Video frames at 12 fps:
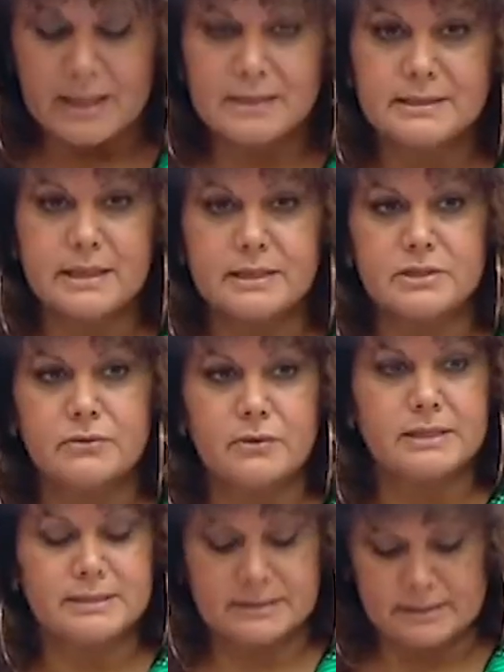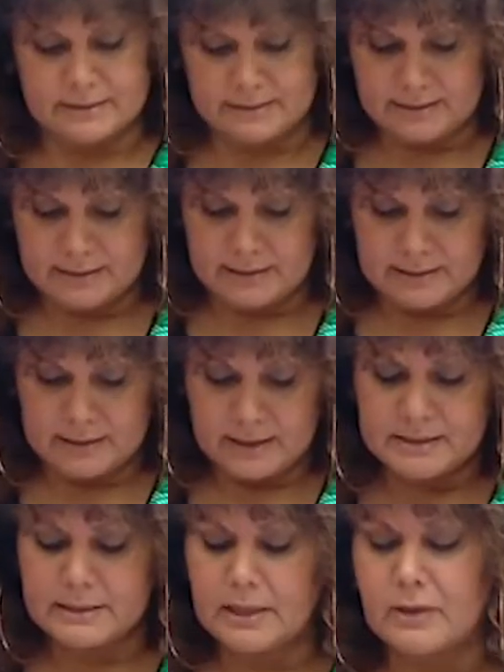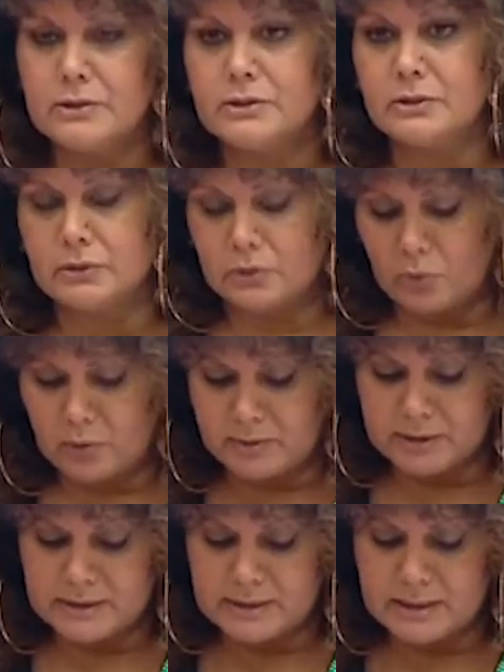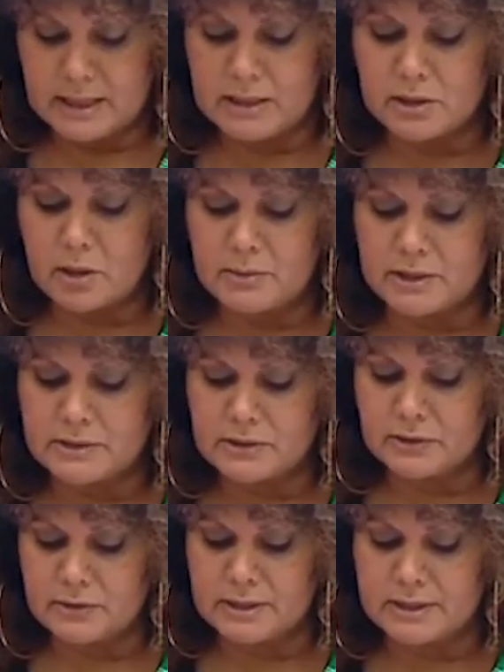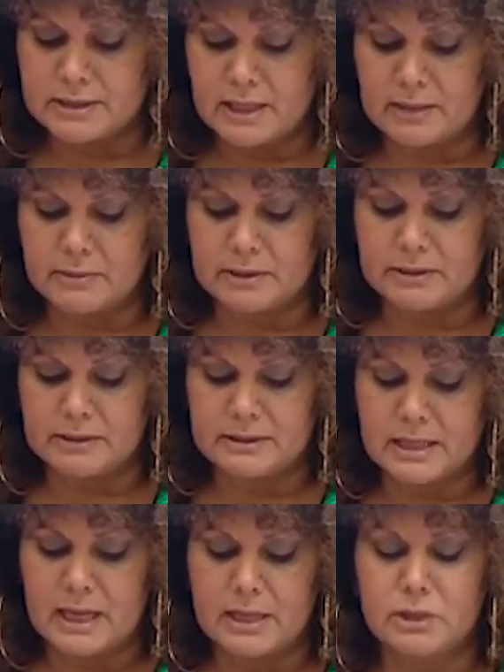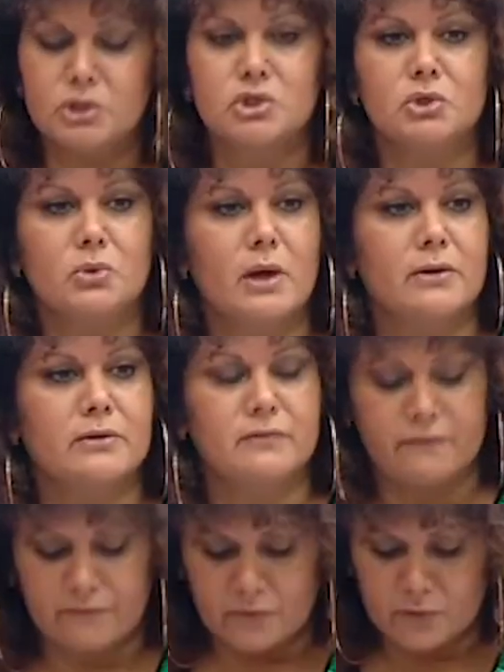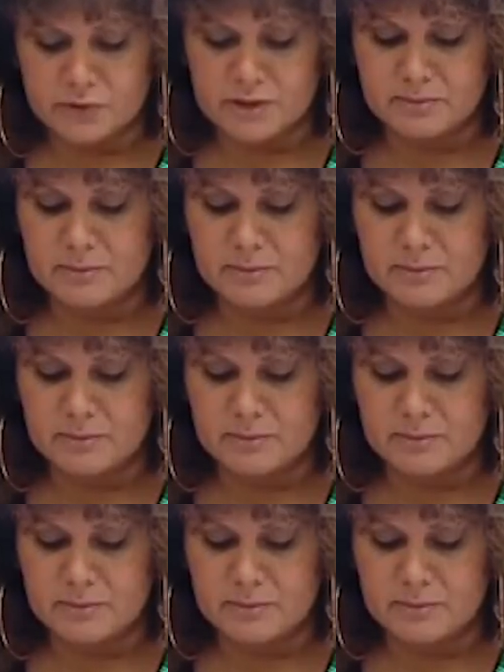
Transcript: Senator Ruston has noted the Women's Economic Security Statement contained $240